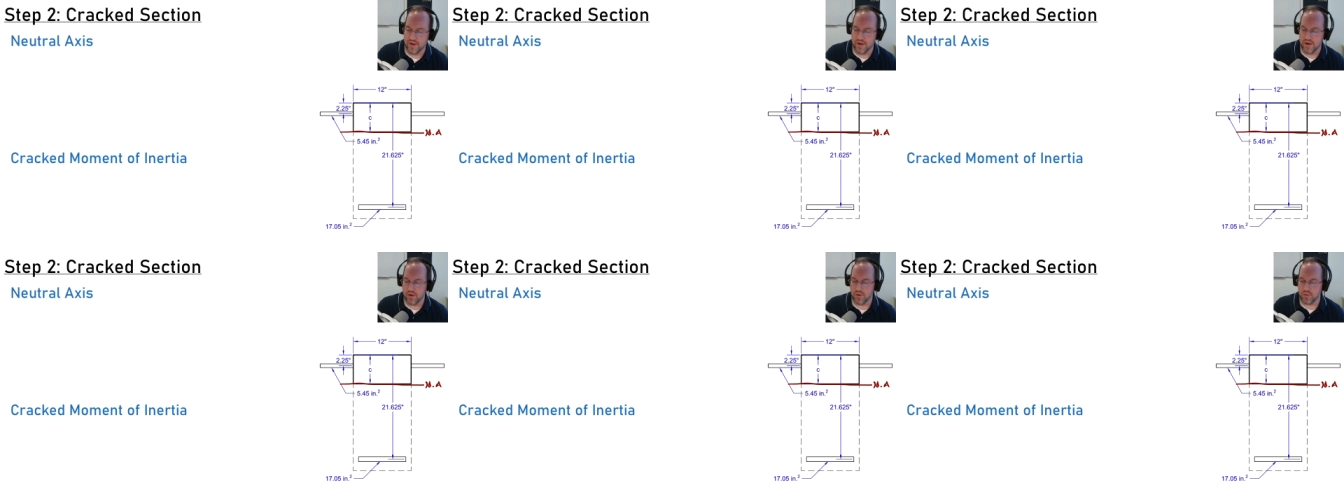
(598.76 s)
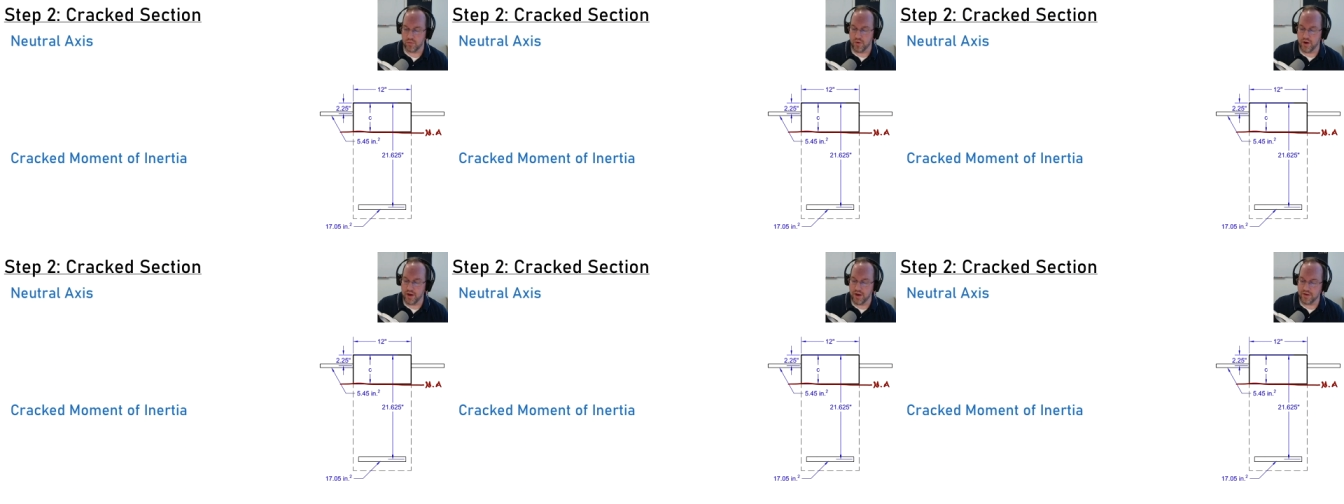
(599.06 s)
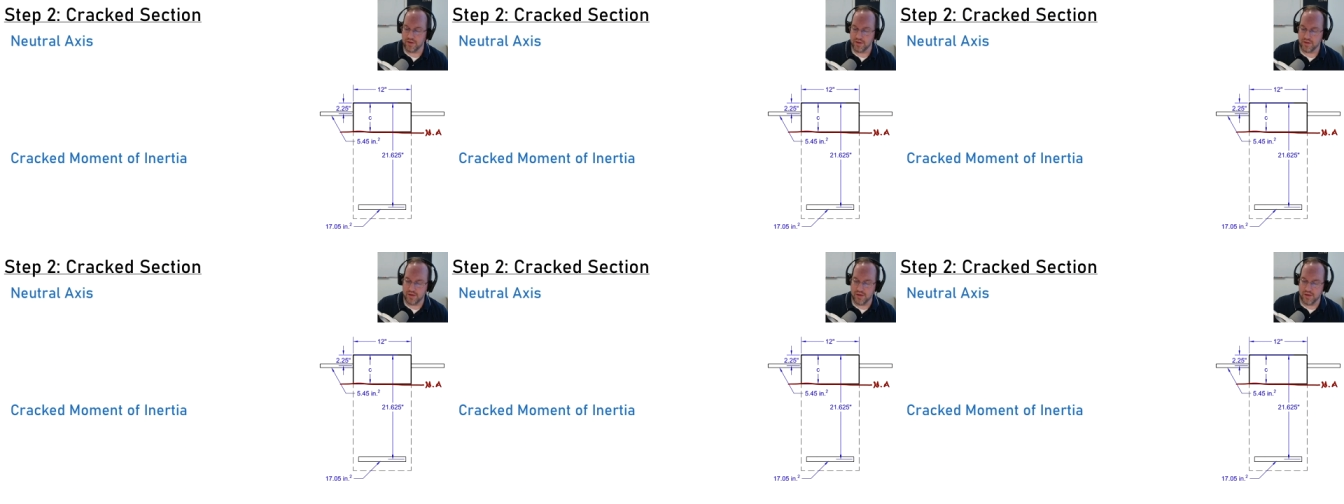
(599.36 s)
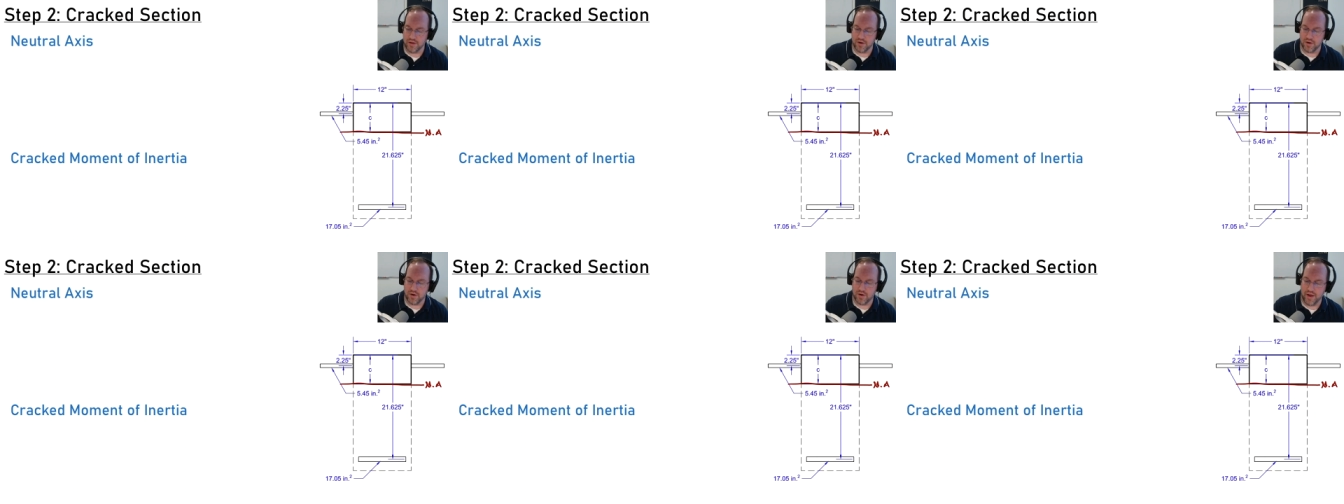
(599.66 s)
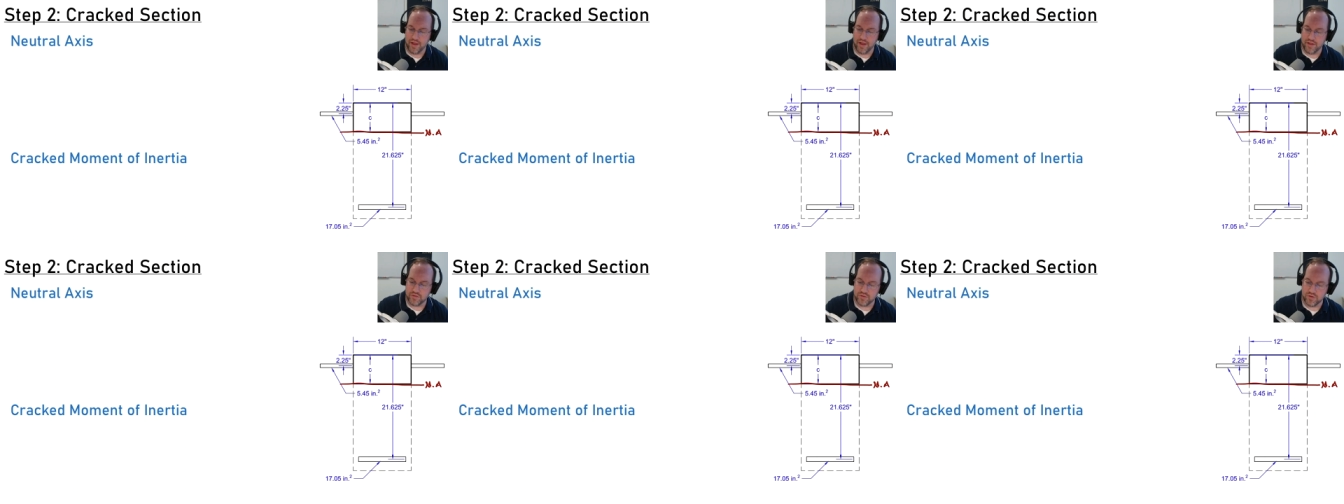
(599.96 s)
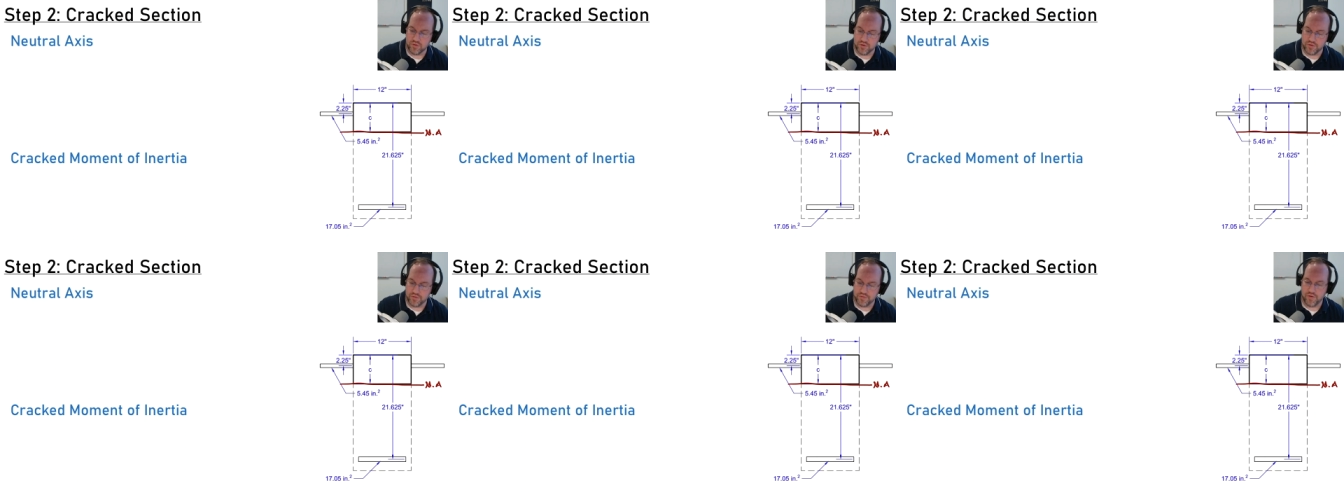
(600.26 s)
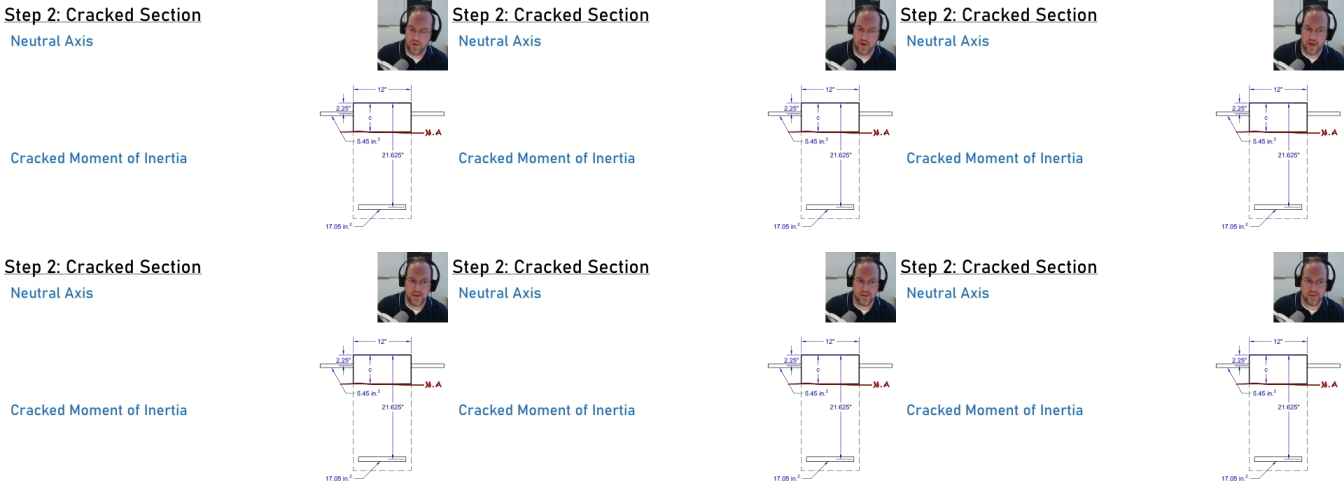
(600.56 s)
right here. And so to
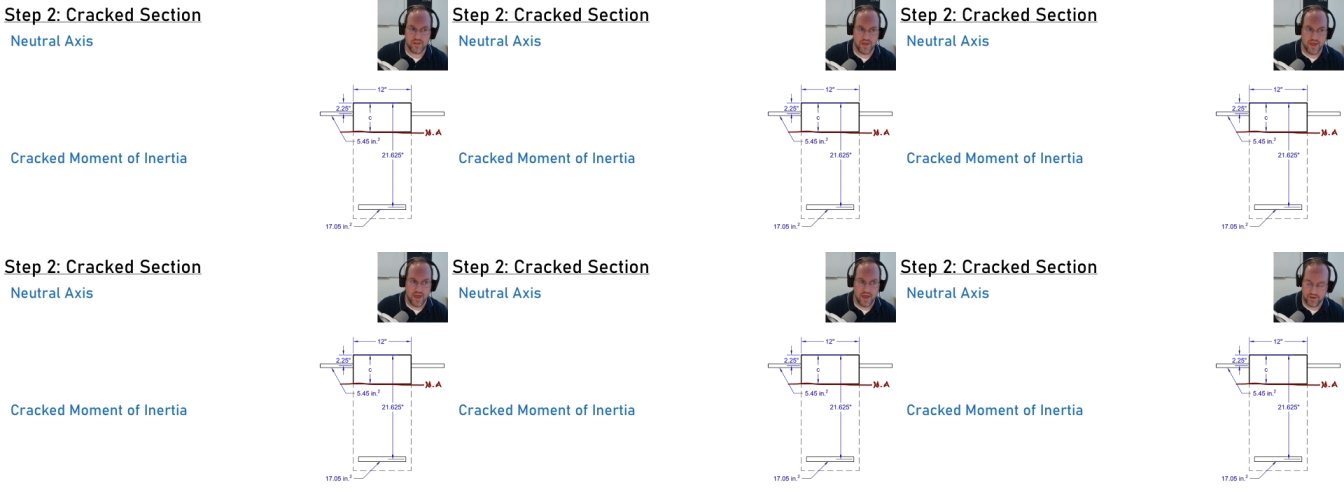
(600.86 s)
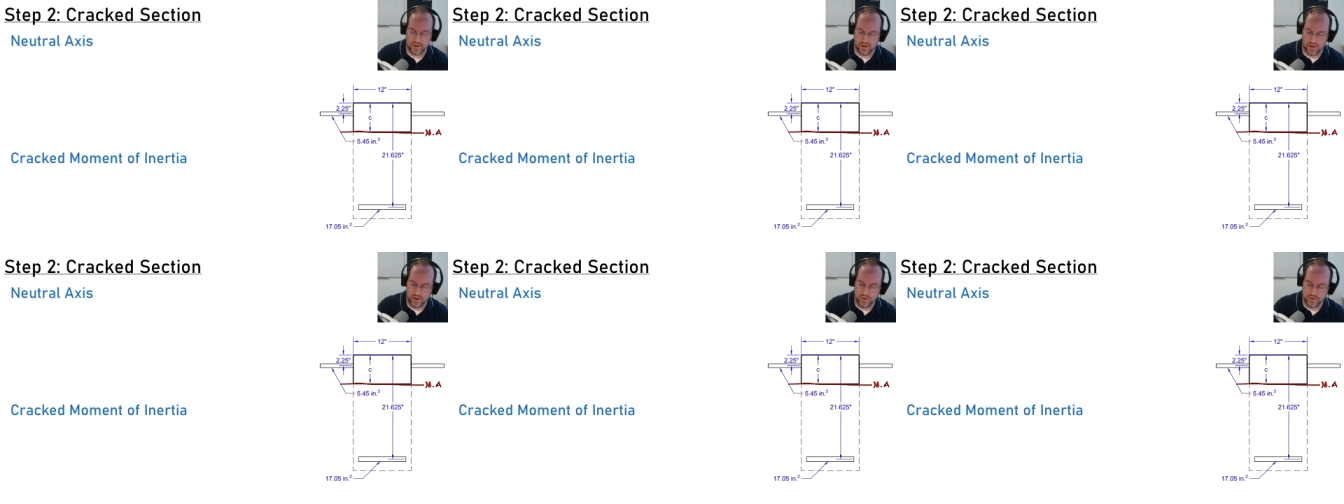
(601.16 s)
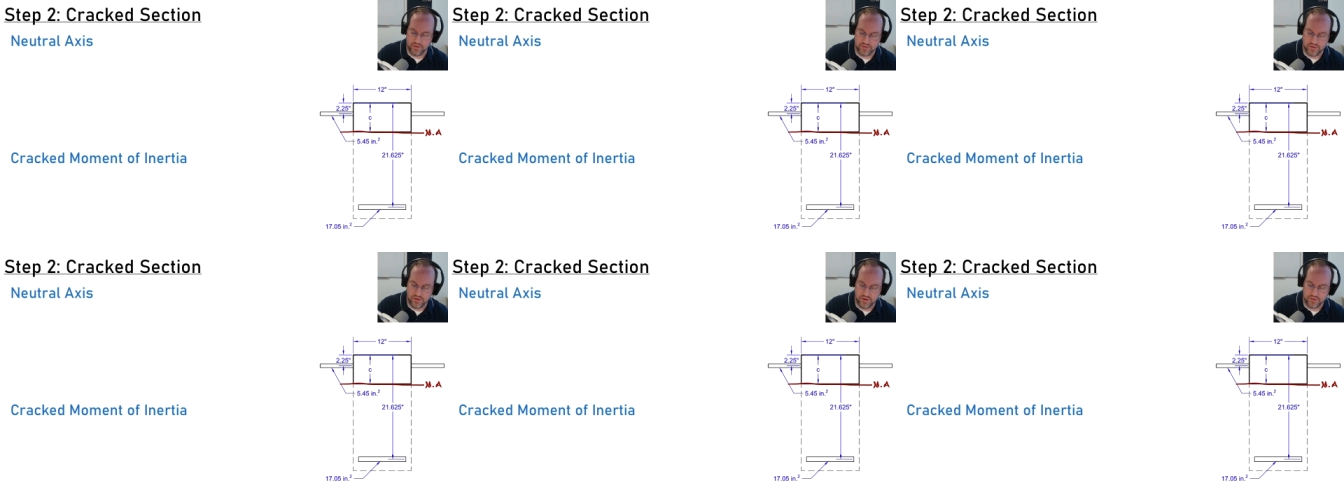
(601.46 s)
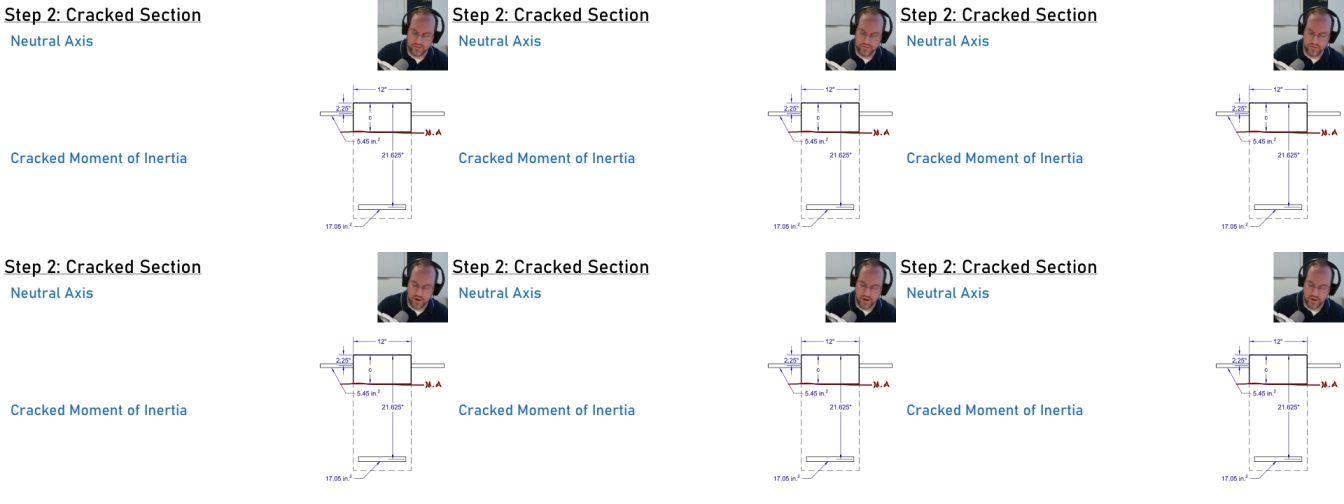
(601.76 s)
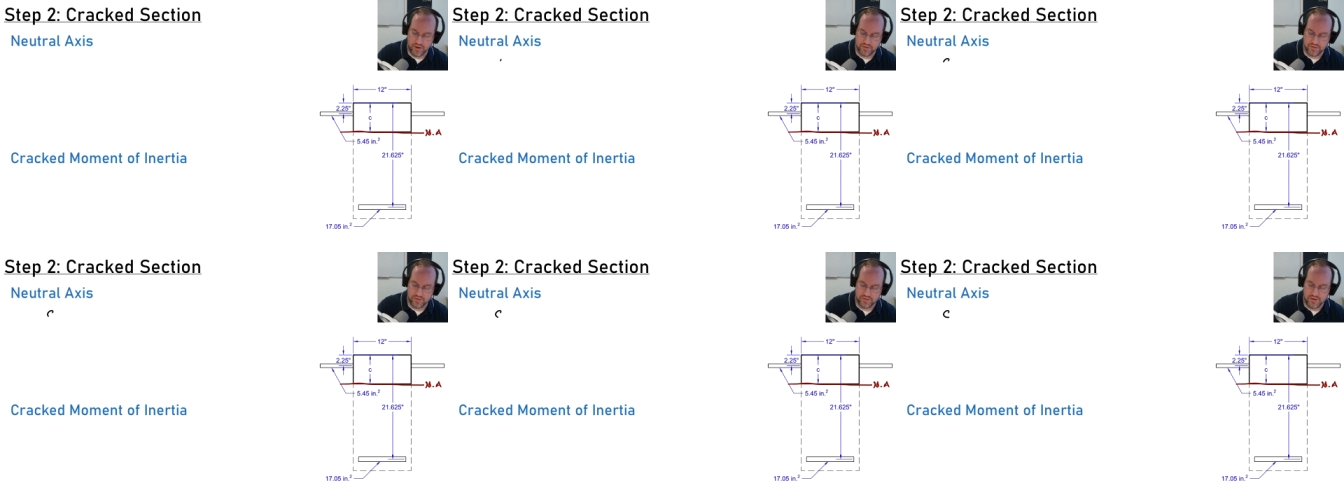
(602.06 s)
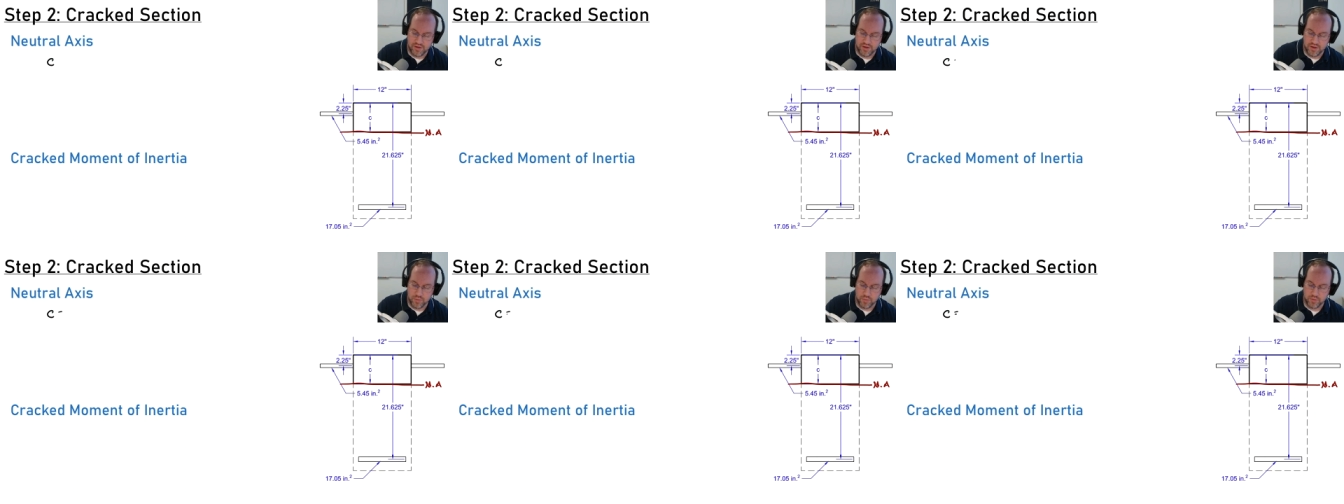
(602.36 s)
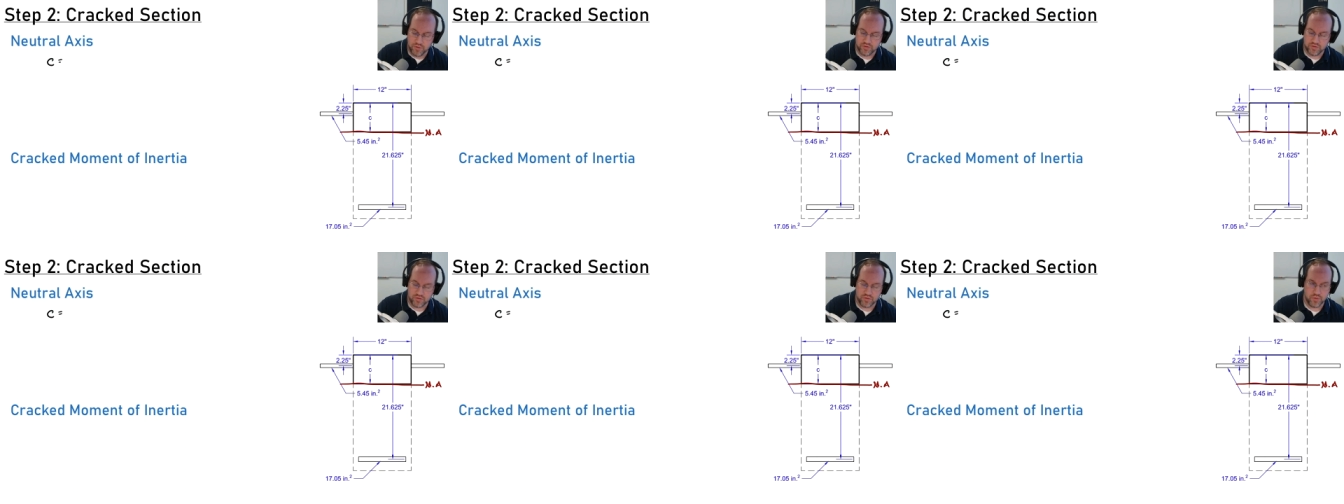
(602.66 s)
find that, I just need to find C,
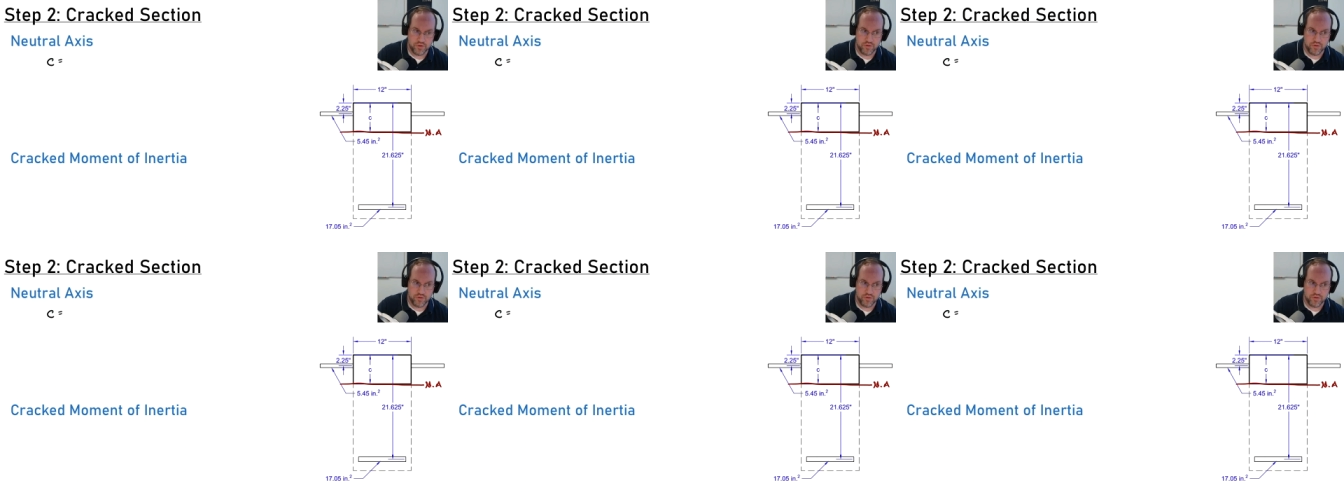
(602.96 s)
which is going to